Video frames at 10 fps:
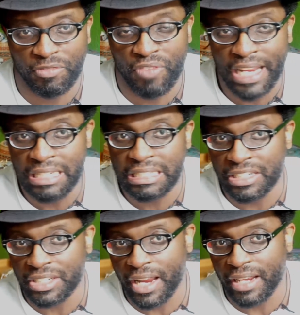phase
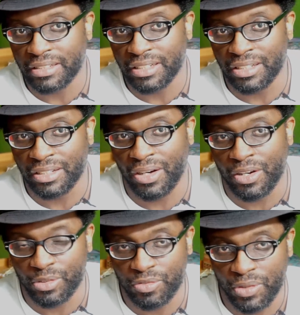detect
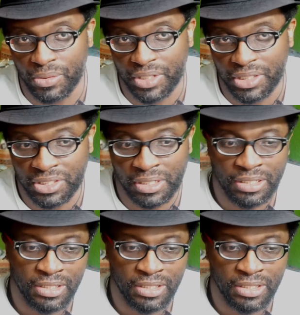autofocus